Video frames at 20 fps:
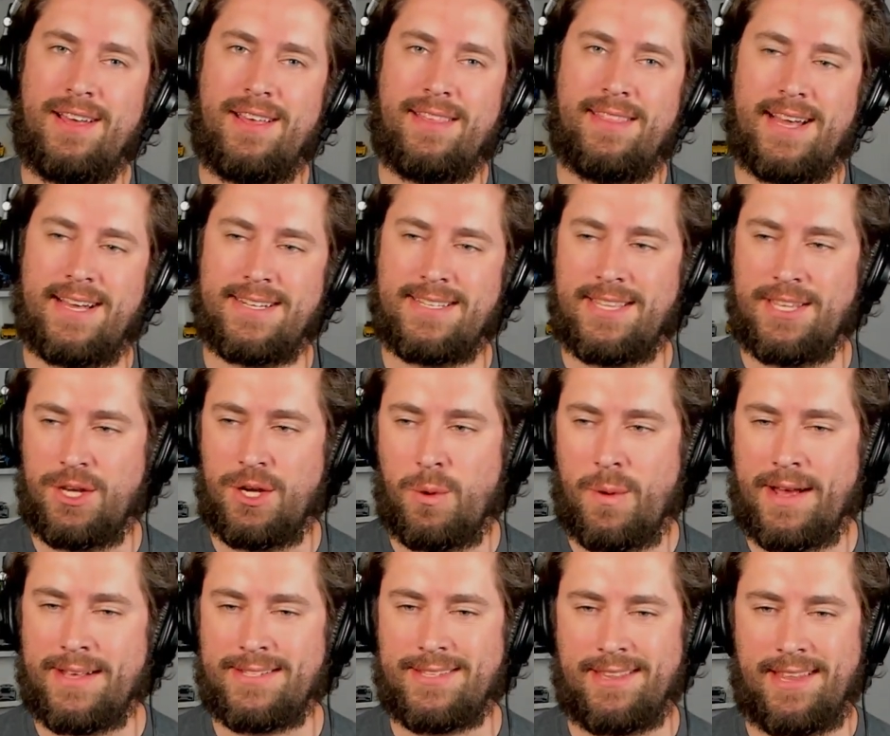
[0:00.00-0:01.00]
that the
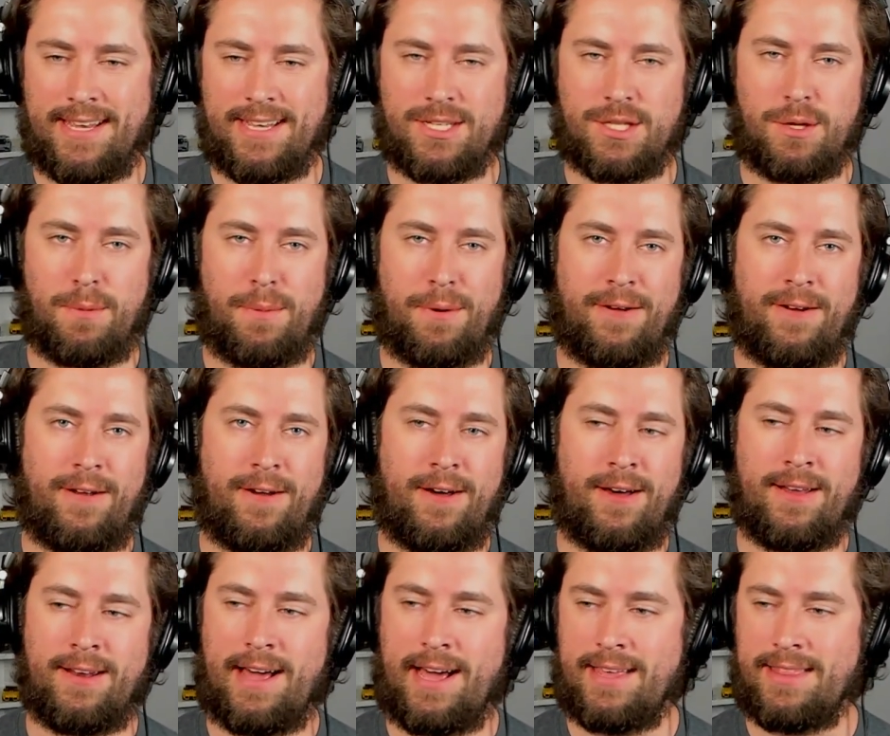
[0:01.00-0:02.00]
US likes to put
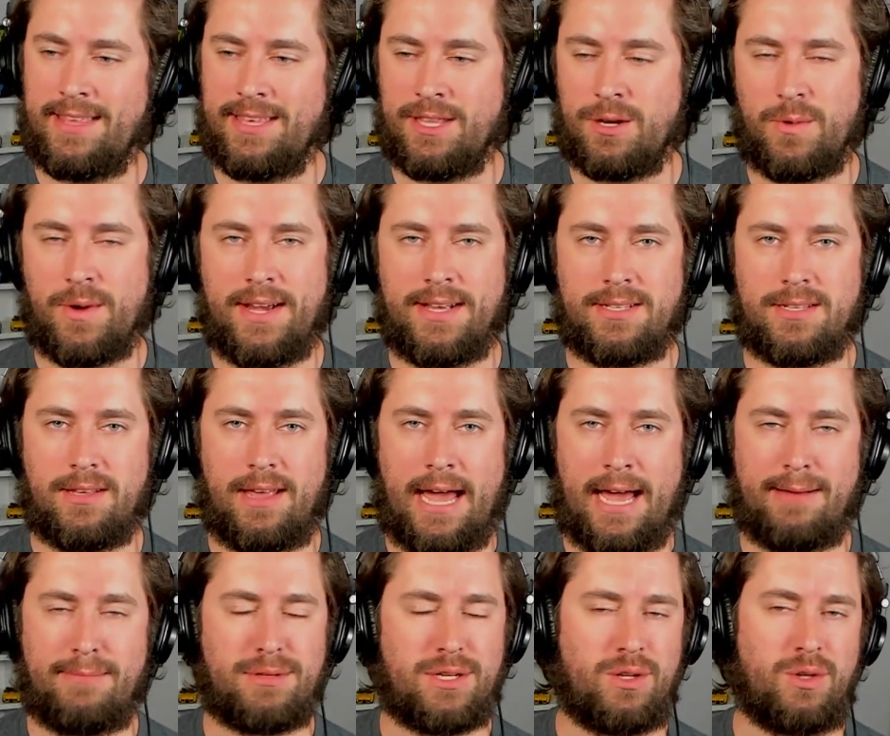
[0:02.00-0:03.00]
on, I think the race
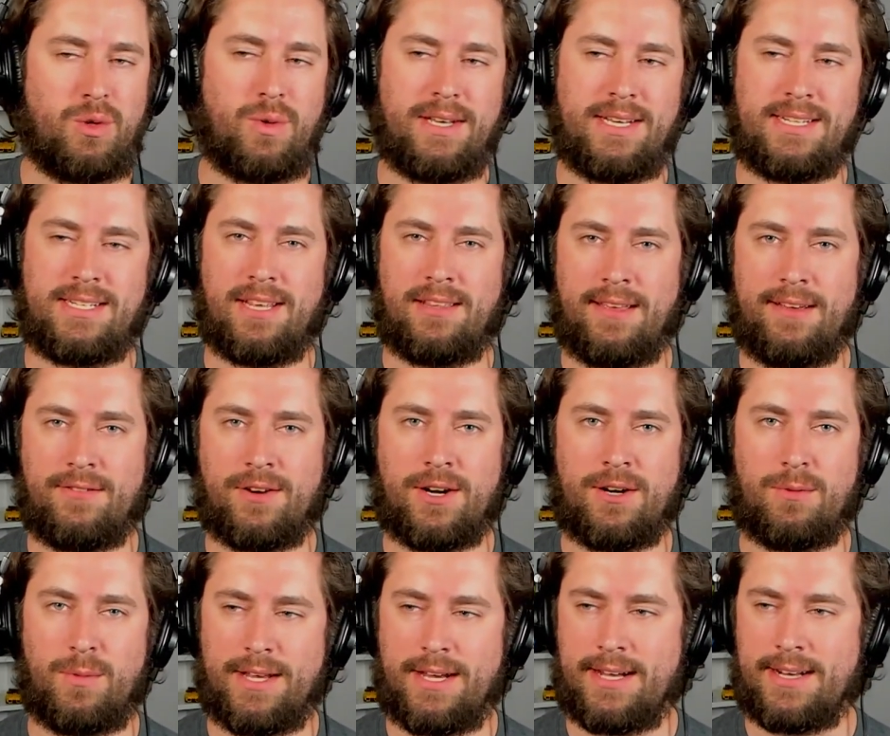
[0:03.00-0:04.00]
absolutely
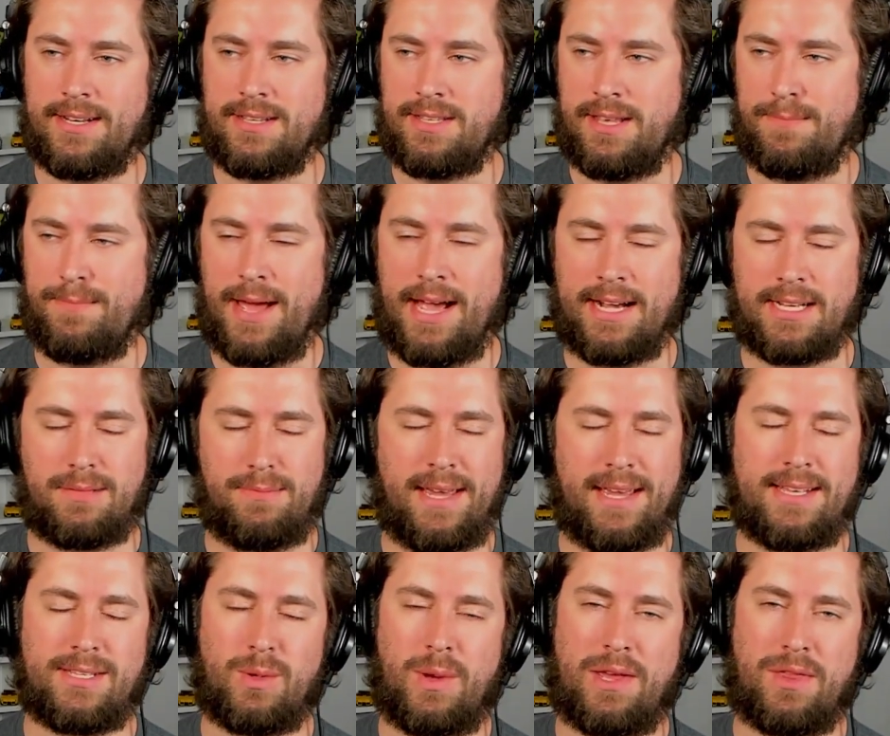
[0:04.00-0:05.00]
delivered. We got to see Max
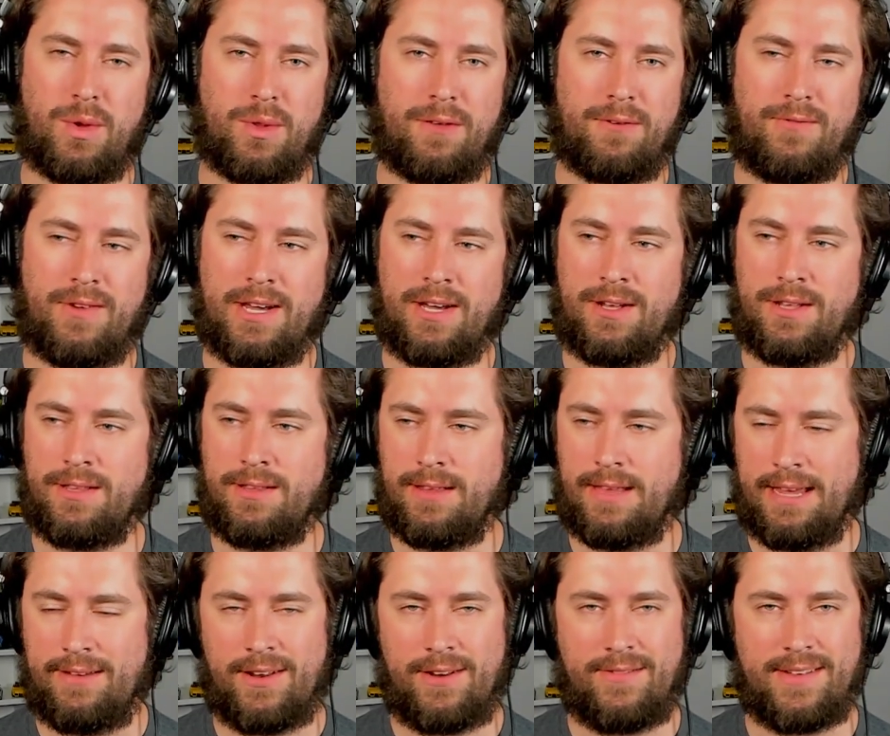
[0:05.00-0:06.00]
make his way through the field,
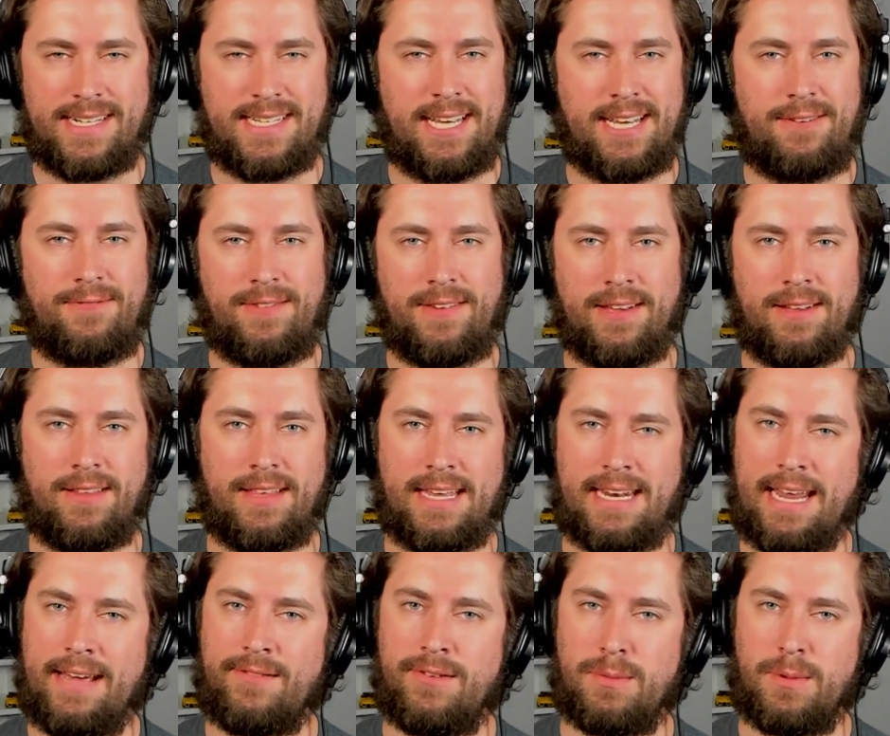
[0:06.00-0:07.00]
even if it did feel
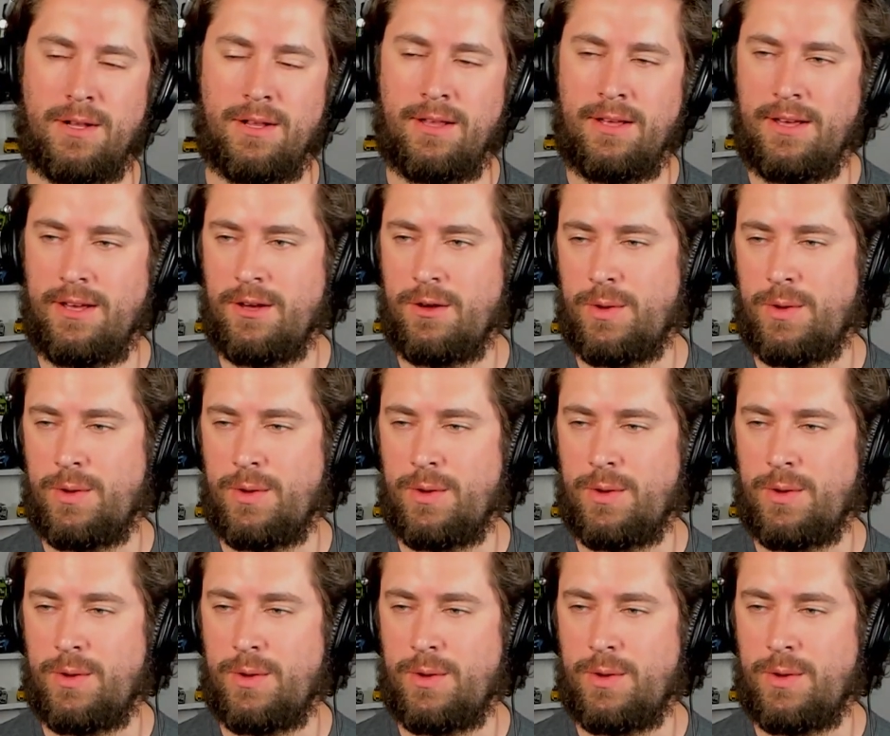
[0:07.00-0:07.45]
inevitable.